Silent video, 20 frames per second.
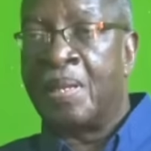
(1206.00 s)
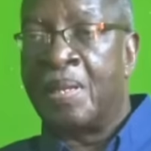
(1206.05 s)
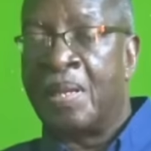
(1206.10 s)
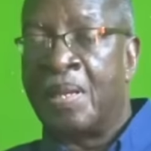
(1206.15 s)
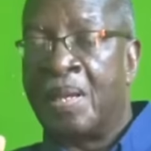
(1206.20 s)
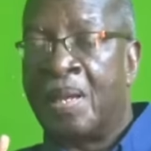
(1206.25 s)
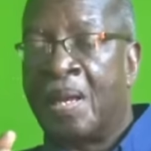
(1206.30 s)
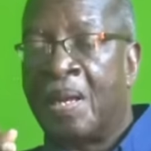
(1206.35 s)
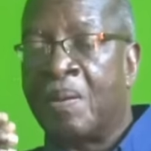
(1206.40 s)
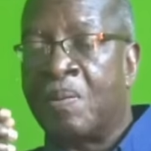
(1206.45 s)

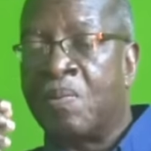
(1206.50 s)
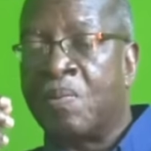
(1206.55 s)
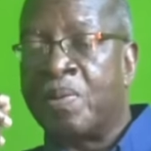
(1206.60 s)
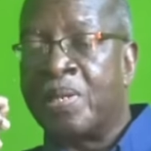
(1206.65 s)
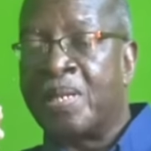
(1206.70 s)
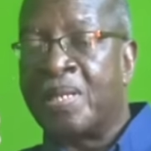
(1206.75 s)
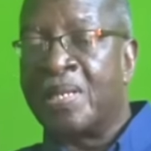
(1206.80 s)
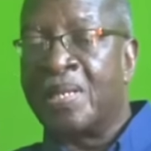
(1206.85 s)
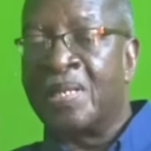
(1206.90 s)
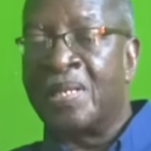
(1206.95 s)
are
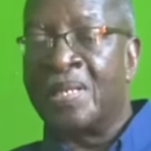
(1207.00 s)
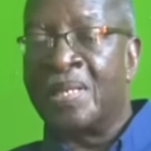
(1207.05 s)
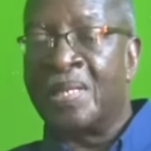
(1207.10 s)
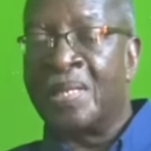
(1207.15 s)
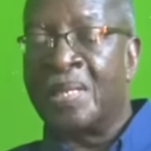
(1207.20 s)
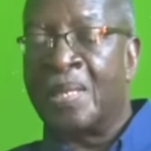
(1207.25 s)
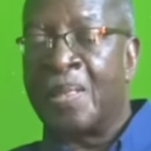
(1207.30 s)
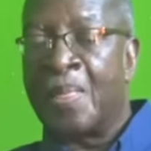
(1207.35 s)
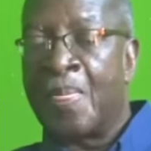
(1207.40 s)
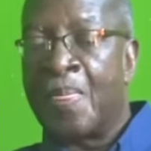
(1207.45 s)

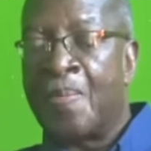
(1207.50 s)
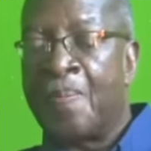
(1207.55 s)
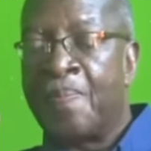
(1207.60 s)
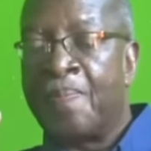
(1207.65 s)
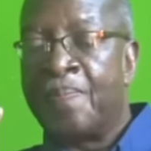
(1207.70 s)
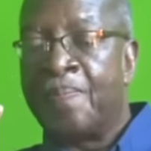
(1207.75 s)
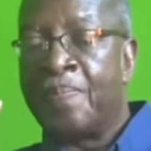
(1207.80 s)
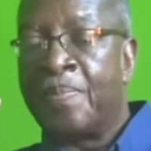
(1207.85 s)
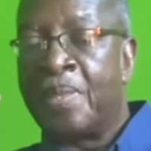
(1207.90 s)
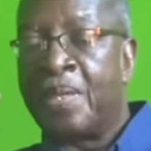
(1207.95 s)
really
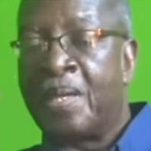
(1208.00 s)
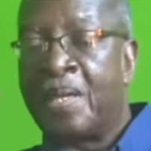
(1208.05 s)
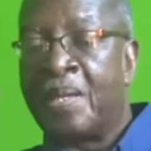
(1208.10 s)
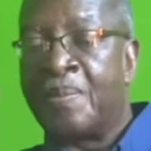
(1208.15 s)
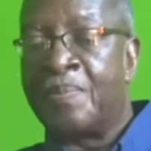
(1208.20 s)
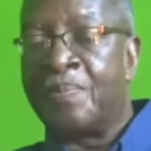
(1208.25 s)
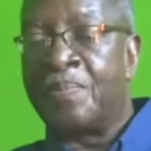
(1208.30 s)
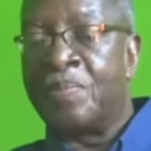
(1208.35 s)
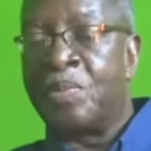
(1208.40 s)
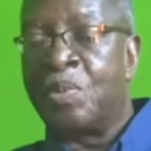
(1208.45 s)

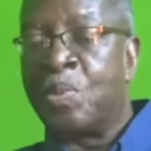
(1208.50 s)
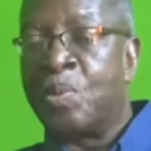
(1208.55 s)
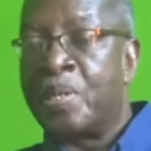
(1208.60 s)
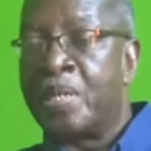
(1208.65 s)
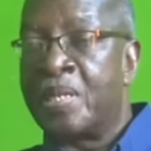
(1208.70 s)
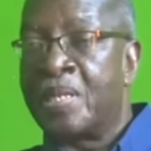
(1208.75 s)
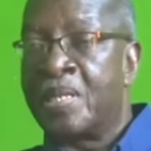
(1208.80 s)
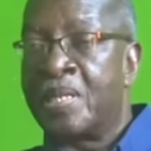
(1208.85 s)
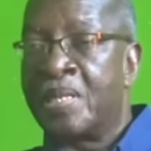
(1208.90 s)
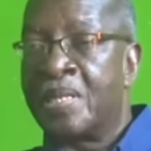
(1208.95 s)

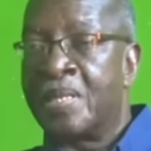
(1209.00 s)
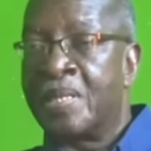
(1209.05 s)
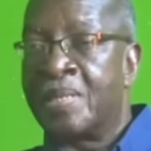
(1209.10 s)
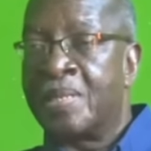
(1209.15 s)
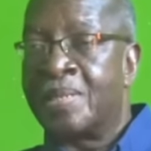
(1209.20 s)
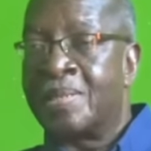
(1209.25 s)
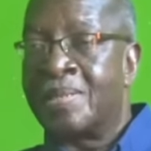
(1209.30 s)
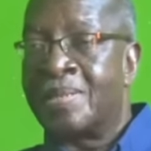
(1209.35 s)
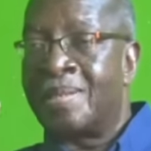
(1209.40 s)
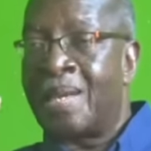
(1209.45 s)
doing
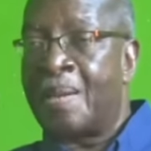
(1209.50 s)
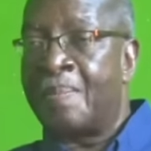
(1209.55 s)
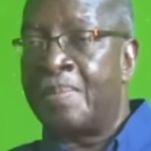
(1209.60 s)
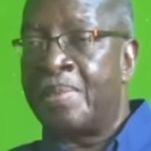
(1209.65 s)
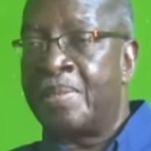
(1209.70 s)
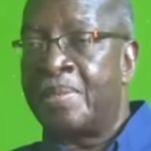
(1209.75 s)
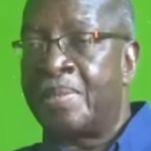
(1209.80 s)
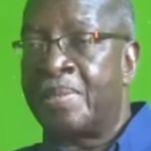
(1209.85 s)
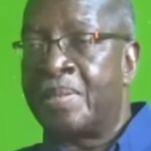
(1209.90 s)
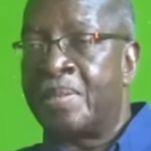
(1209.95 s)

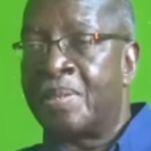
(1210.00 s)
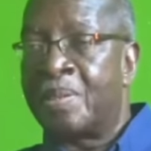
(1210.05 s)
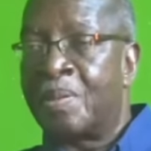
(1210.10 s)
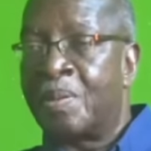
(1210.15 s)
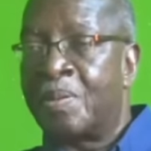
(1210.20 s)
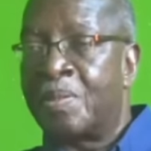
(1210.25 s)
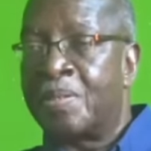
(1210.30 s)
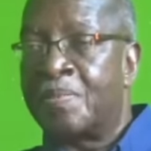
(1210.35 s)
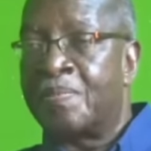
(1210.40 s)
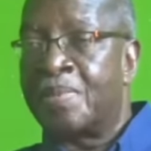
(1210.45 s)
damage to the
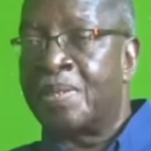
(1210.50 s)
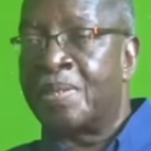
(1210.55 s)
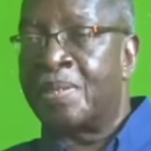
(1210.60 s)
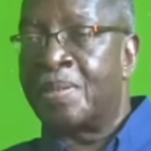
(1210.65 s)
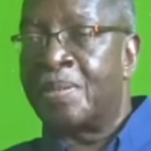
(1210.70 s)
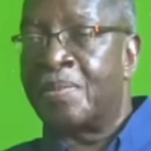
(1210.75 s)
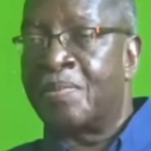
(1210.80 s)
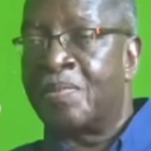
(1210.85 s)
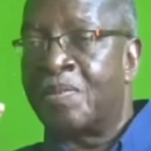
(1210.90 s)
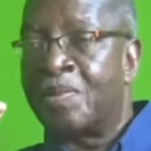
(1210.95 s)
cause of this
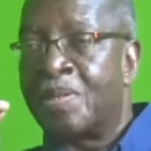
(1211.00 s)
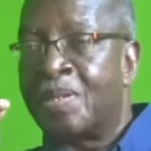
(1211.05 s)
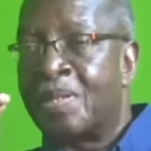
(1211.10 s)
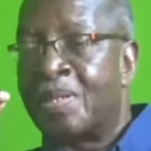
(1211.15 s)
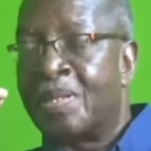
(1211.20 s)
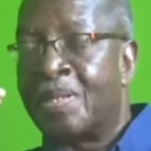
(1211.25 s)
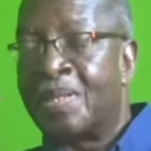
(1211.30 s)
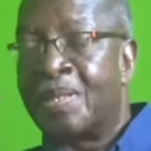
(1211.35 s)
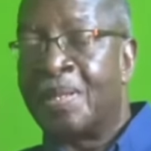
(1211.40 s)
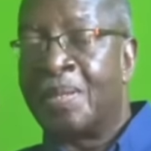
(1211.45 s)
country
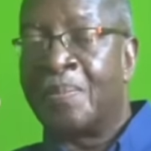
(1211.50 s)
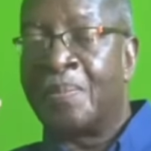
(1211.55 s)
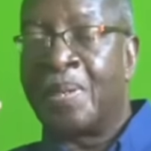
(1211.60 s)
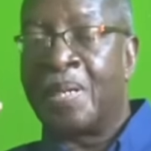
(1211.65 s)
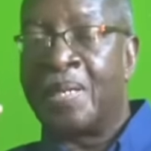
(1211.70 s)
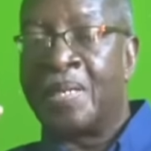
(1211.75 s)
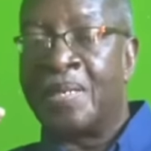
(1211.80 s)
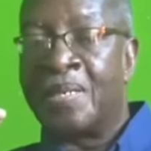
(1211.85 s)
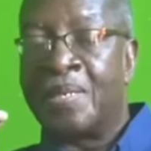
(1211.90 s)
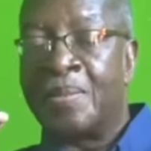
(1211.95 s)

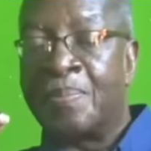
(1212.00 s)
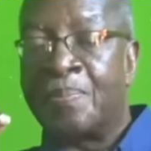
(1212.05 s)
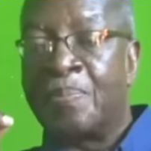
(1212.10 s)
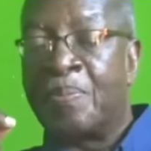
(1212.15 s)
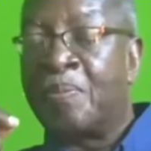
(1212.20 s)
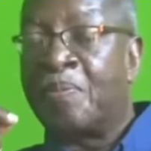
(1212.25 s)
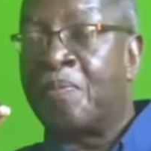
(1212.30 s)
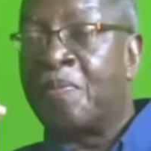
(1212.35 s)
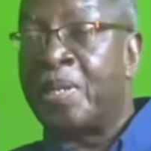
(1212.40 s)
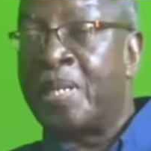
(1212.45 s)
by
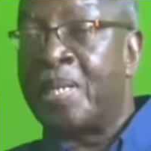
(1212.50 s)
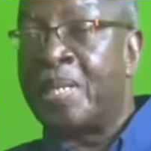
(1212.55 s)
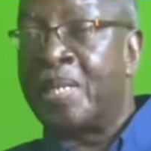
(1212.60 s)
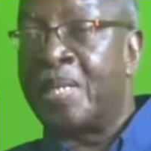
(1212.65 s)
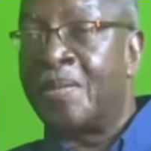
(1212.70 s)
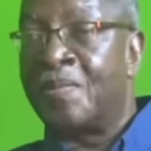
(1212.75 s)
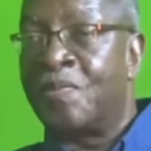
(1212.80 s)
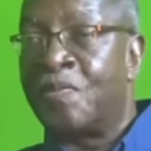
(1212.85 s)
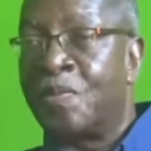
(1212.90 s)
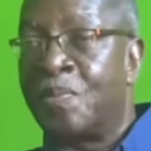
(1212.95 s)
purveying
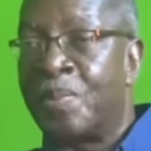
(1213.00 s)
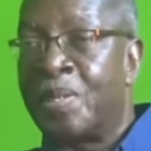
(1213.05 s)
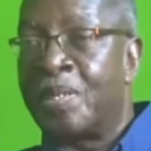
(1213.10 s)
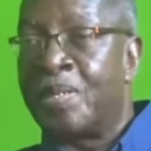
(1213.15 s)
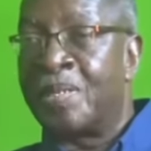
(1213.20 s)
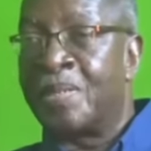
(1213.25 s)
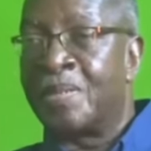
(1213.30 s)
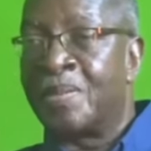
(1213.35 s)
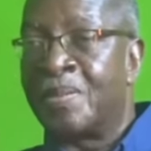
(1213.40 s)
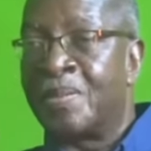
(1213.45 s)

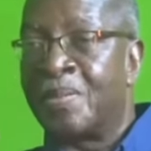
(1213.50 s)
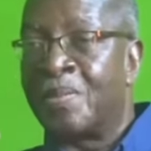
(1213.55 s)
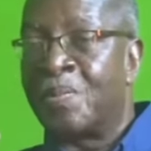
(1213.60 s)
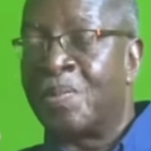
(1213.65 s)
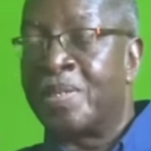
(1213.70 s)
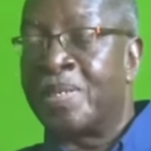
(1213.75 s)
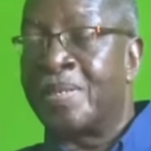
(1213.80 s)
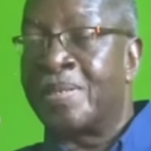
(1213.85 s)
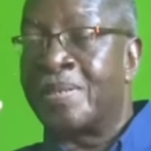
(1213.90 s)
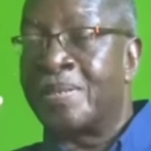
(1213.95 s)
information
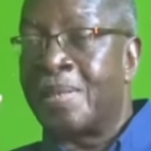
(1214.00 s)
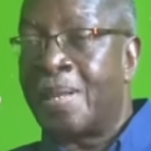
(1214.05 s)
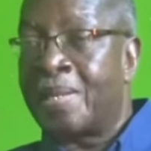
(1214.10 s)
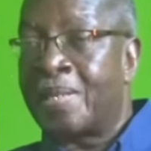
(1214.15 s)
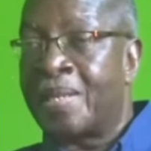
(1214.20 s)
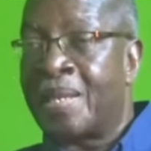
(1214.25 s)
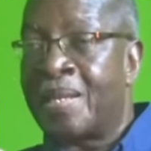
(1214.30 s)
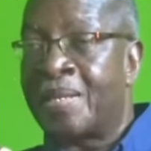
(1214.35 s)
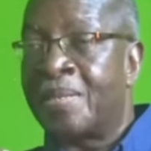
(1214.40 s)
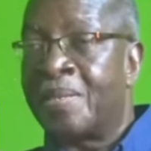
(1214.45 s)
which is not
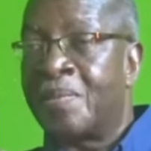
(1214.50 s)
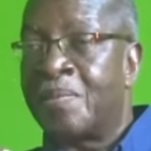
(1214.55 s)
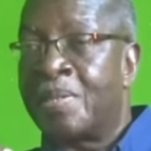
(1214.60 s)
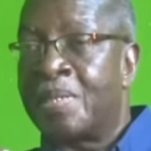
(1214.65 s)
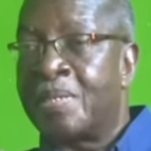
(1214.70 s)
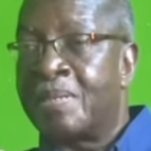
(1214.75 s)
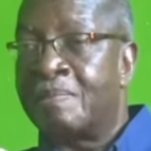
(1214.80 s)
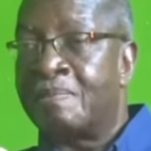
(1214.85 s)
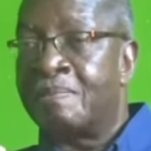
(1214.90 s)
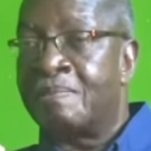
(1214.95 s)

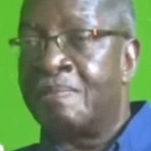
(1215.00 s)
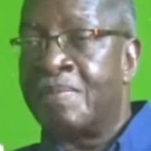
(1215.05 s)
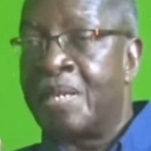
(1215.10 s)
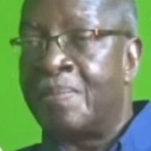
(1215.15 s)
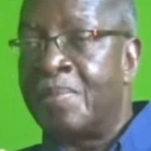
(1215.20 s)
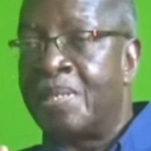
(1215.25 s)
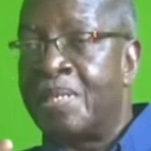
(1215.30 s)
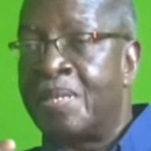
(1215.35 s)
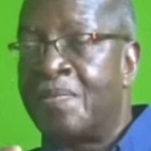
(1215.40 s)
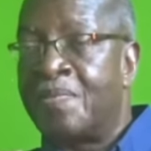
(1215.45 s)
accurate. Let
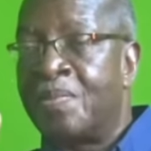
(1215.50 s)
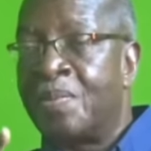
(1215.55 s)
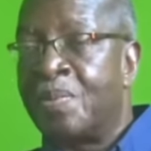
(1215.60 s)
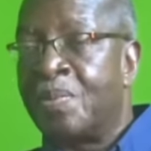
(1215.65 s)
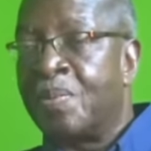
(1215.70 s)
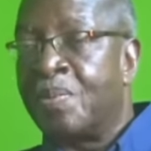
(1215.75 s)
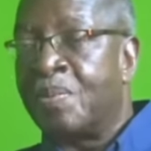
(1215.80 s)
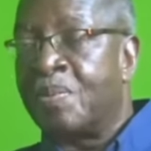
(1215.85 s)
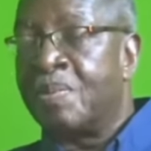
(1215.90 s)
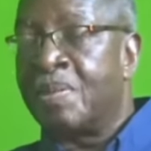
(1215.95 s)
me give
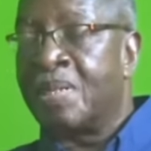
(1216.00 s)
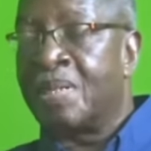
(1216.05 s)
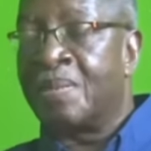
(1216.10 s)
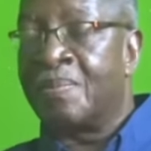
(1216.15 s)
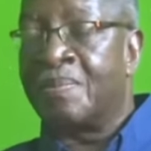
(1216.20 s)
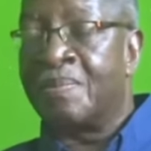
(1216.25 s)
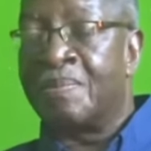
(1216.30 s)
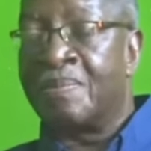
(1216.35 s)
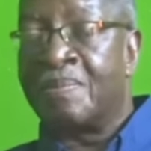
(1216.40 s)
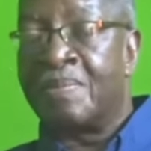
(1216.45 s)
you
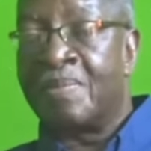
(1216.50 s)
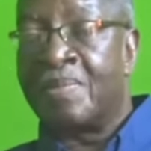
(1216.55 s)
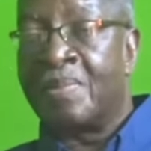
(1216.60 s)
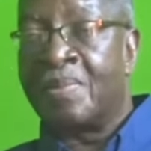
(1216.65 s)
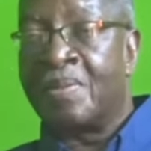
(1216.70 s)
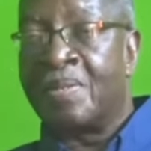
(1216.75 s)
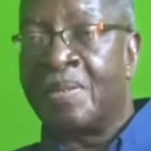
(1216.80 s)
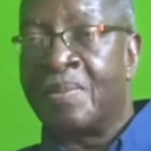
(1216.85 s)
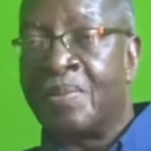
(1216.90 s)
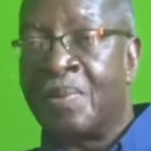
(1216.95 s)

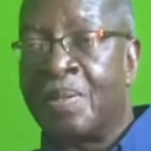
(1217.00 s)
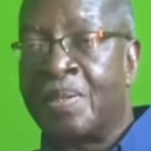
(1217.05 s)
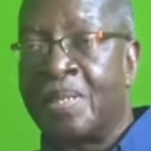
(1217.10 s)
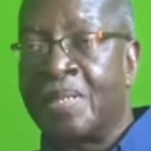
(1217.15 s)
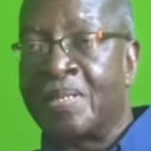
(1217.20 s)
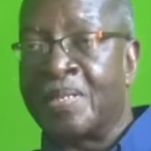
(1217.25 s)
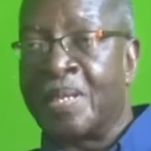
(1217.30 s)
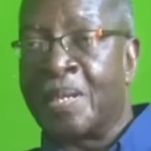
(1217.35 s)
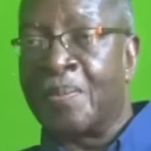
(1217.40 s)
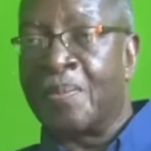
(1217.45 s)
one
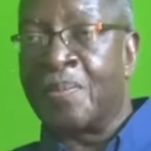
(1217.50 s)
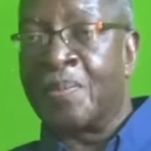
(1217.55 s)
example.